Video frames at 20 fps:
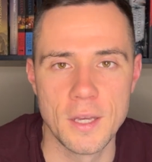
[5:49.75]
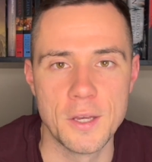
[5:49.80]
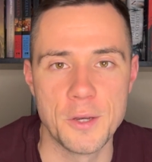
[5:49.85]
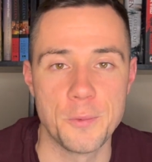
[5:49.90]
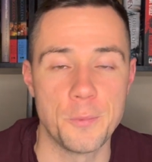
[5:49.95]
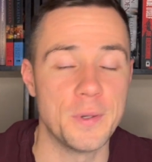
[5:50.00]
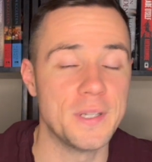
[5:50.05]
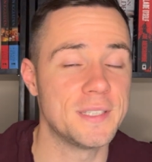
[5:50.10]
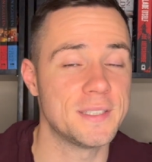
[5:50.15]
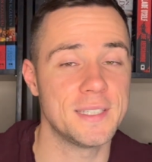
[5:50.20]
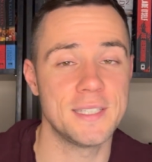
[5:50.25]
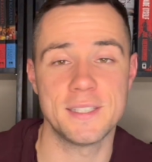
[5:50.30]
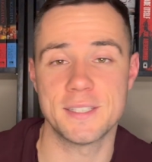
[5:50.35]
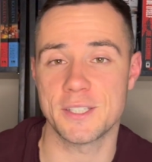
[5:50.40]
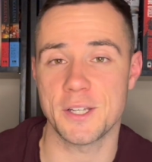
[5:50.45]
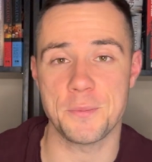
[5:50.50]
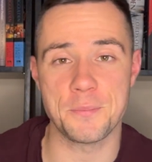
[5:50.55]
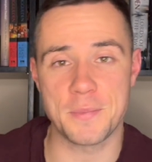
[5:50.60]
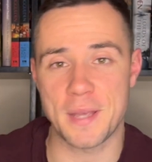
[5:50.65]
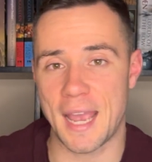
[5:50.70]
We see
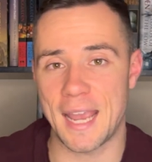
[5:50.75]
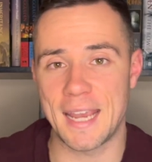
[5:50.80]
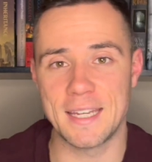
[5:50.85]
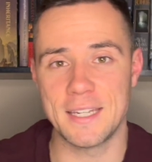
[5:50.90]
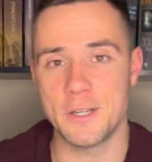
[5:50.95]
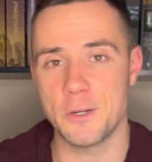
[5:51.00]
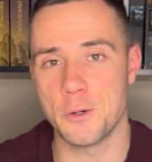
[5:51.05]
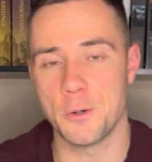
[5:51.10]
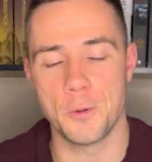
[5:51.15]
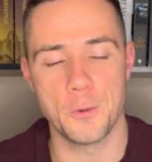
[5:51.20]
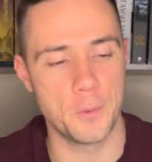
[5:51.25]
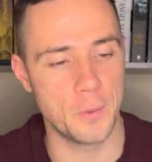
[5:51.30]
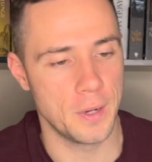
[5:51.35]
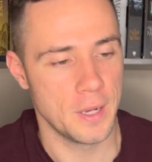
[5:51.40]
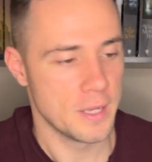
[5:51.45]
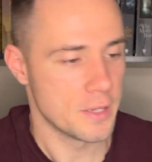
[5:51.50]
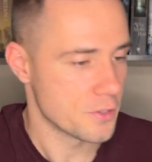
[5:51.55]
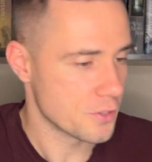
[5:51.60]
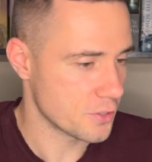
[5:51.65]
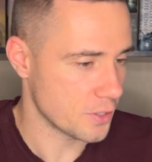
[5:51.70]
some gain it all,
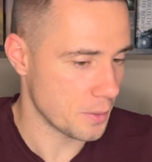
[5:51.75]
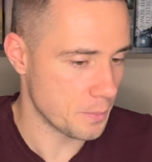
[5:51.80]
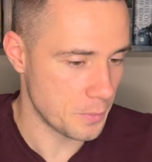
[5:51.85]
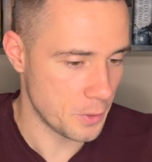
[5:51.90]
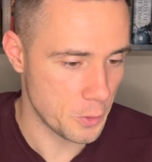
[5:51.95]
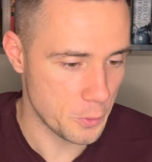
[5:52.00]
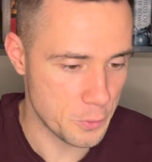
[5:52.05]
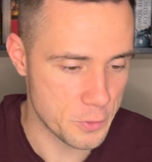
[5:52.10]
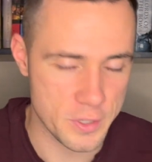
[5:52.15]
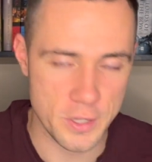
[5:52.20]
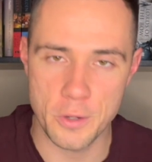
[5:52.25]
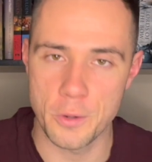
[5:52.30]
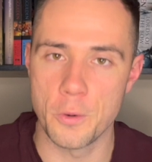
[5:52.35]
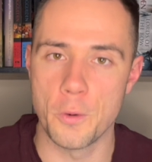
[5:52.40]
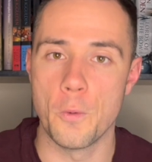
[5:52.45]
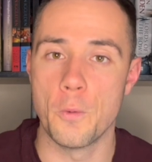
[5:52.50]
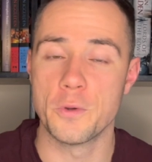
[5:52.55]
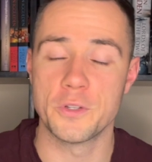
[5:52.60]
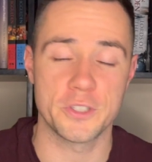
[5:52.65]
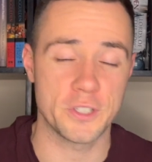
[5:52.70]
some lose it
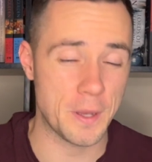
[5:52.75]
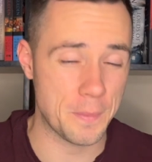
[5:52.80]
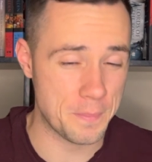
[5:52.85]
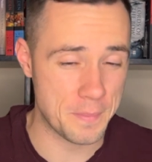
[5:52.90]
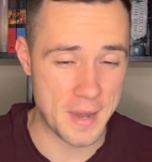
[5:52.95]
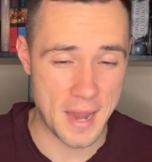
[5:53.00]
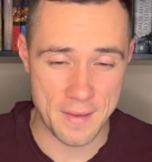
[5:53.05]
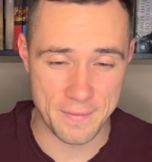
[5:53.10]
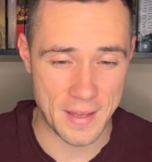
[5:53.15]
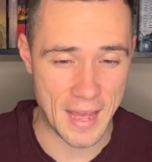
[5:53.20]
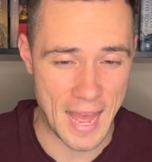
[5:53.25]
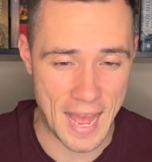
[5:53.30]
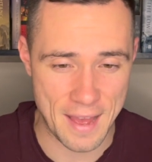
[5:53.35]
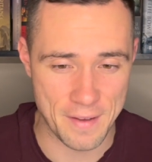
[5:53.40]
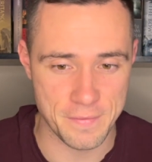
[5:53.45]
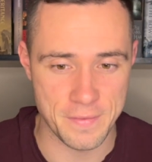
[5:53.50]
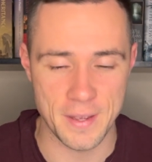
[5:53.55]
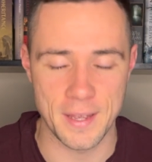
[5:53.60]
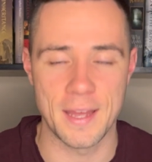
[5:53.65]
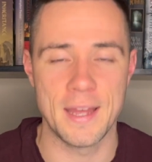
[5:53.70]
all, some never
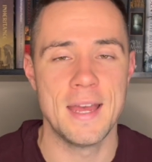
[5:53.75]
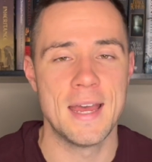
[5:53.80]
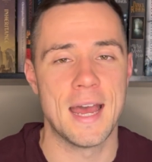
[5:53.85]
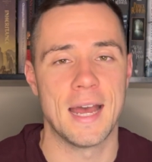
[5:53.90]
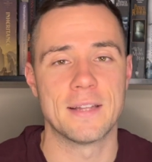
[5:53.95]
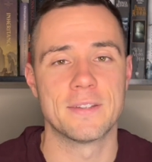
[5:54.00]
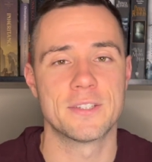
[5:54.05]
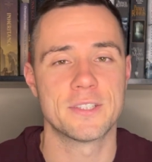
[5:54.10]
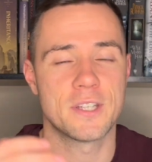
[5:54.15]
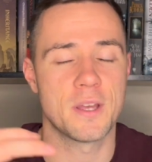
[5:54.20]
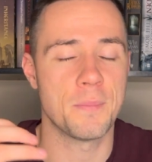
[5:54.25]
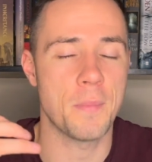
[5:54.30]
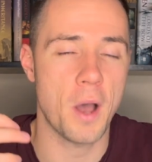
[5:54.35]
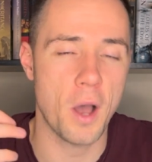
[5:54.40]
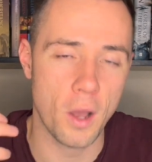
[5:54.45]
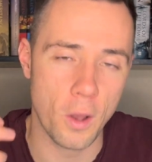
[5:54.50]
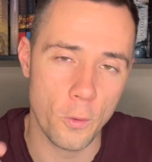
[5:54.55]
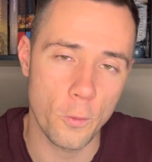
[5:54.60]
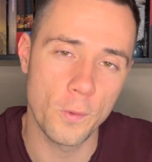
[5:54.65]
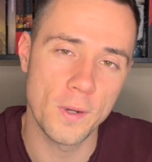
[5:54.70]
have it, and some
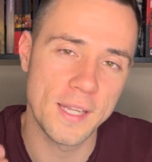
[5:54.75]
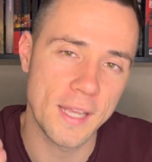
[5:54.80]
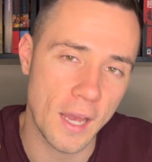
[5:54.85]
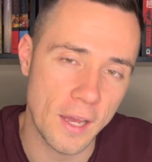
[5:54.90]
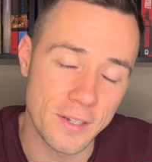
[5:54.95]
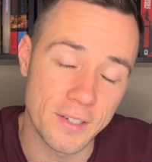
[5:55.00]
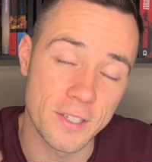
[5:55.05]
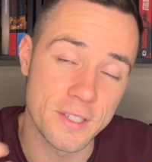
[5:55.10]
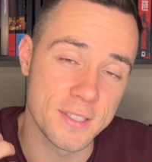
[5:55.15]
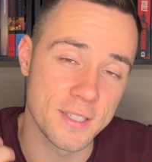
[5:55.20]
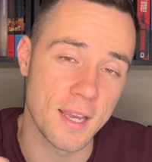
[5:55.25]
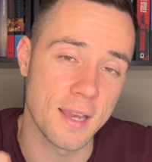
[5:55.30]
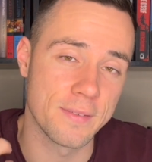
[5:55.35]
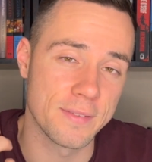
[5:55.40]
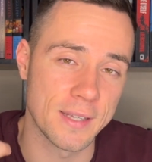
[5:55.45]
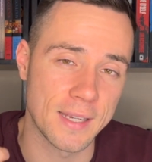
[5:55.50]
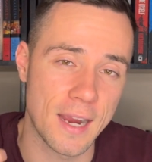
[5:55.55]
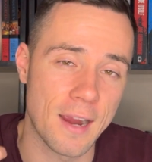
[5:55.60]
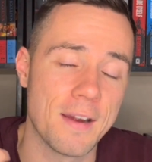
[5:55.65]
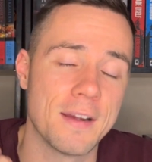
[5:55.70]
wholly
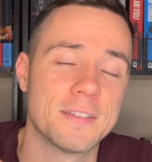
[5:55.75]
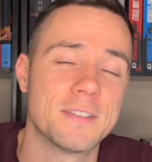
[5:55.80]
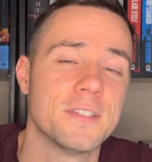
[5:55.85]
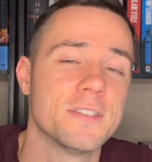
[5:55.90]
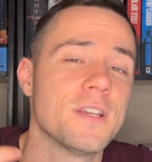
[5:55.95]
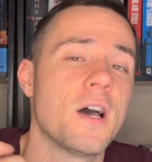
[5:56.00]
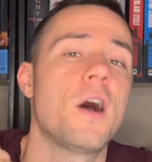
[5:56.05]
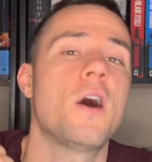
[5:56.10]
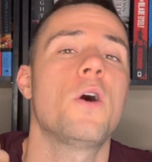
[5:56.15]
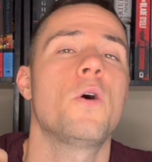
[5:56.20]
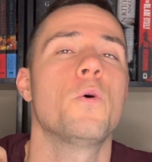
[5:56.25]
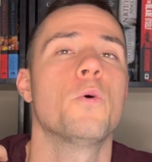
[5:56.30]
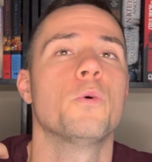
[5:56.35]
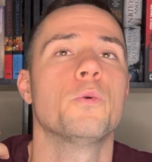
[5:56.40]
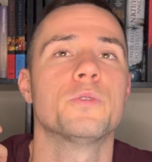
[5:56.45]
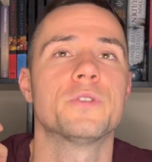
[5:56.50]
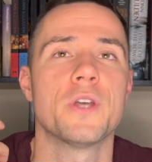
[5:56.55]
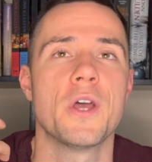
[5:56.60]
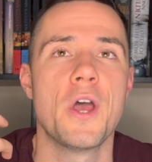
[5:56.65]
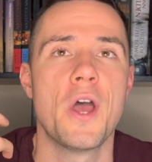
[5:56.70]
undeserving characters
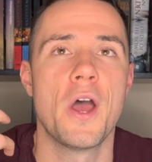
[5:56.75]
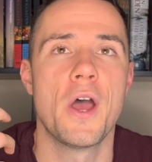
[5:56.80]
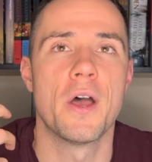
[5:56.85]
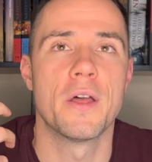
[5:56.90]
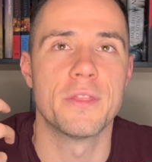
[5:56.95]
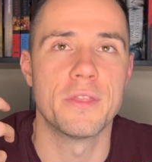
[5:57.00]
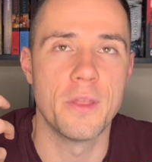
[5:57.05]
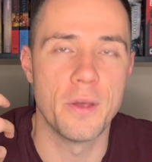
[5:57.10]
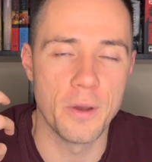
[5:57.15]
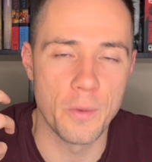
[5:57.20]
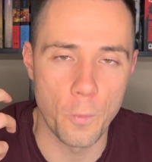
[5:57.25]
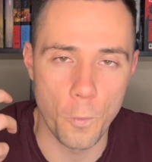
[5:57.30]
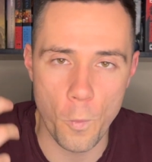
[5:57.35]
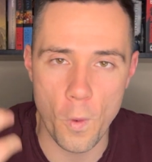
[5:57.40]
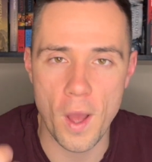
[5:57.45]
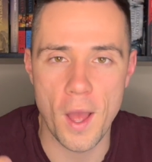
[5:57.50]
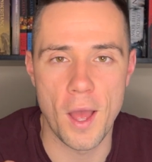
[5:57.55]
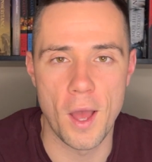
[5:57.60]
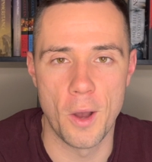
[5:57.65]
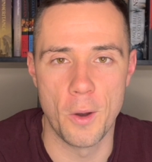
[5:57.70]
hold the
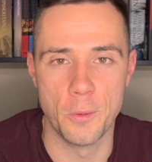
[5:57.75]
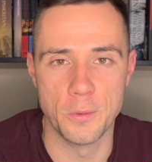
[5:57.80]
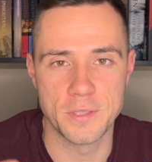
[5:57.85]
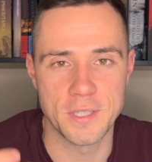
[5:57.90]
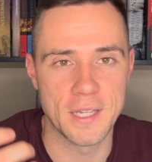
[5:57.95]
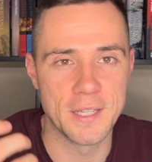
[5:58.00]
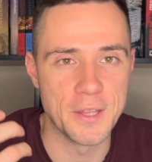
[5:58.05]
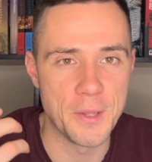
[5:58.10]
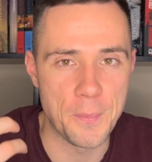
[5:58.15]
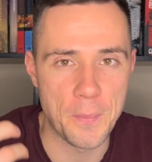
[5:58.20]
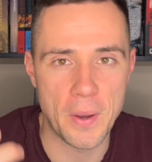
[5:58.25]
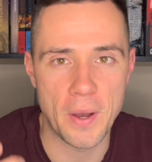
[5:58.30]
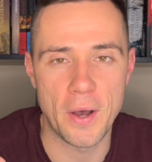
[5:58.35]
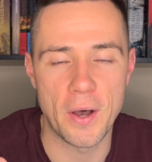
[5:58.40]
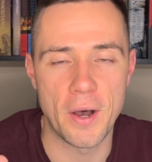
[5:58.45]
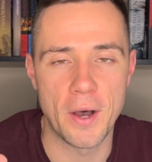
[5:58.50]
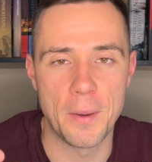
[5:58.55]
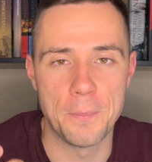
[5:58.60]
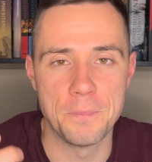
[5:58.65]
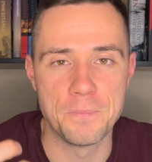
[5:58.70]
world in the
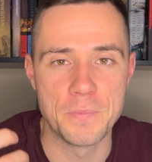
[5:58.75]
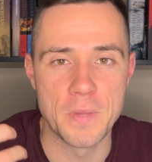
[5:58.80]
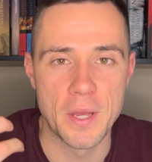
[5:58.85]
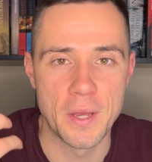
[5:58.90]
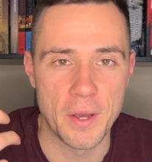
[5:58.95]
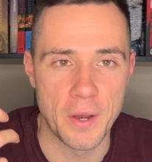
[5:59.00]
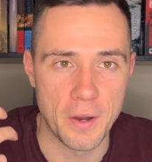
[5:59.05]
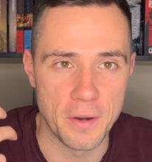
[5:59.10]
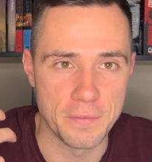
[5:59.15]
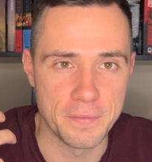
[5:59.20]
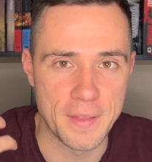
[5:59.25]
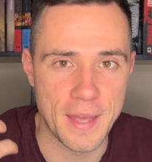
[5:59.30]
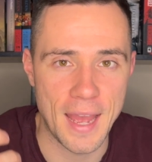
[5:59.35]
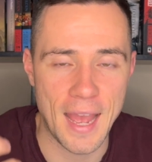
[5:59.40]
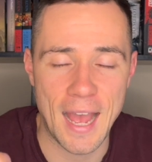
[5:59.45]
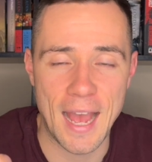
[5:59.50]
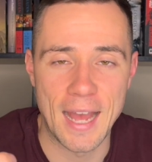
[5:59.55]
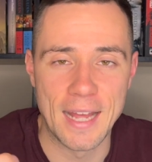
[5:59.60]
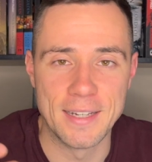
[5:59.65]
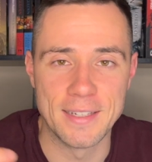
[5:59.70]
palm of their
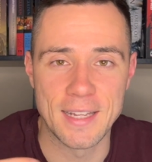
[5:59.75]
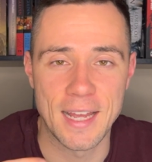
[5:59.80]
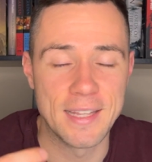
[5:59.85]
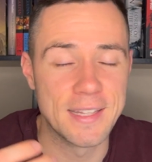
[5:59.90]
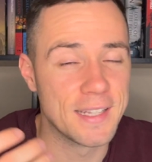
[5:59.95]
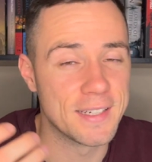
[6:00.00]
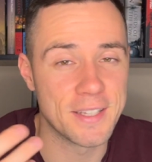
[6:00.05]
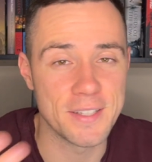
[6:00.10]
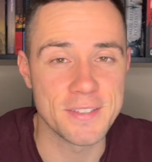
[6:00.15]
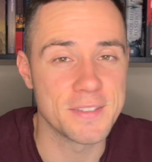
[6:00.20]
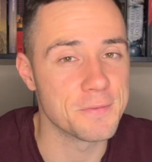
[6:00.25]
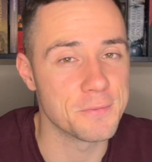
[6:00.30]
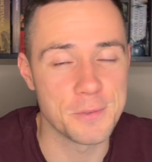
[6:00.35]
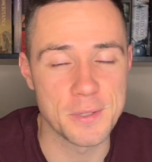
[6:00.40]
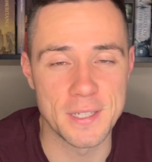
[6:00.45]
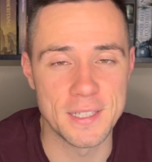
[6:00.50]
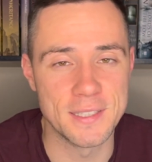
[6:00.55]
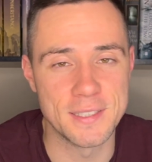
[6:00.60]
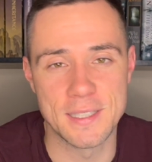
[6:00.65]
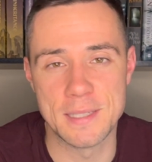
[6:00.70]
hand, and there doesn't
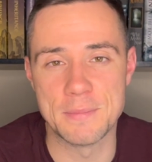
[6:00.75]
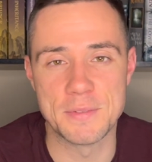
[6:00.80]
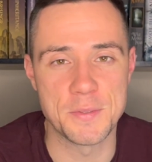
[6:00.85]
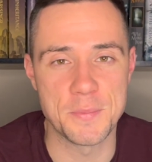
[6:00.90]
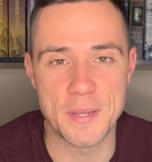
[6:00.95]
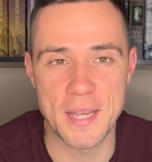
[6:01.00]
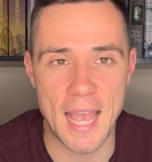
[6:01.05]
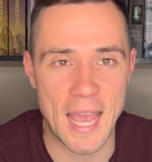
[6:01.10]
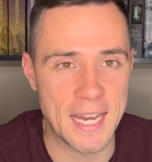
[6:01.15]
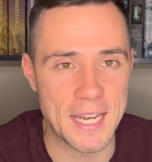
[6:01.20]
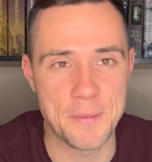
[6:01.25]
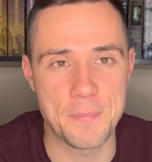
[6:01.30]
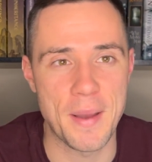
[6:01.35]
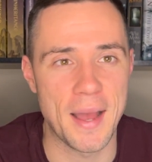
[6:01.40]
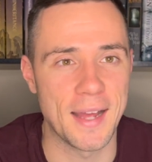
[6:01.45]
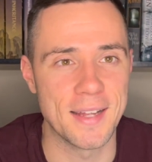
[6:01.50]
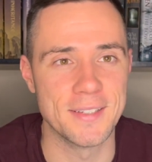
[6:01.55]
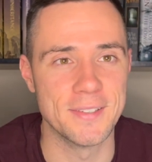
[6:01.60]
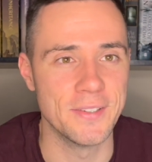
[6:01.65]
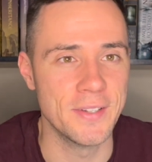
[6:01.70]
really seem to be any
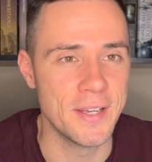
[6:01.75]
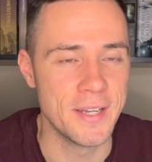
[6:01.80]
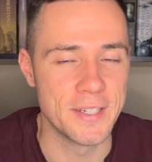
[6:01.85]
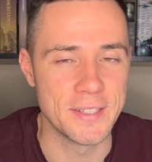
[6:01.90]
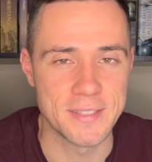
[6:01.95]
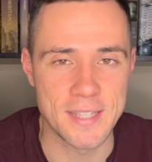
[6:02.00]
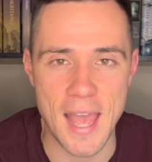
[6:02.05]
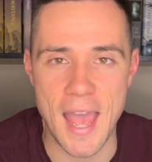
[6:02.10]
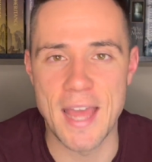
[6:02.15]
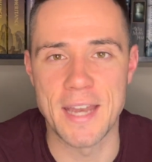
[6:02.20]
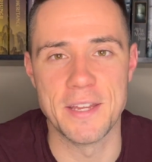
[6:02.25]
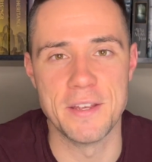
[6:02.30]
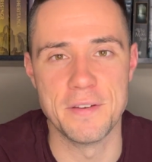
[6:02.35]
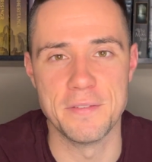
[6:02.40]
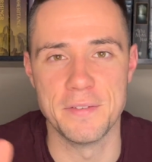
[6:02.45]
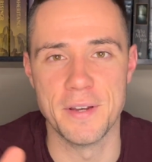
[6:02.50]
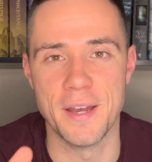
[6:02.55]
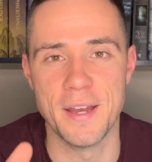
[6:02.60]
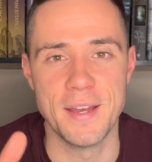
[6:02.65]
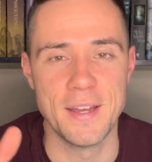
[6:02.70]
pattern to any of it,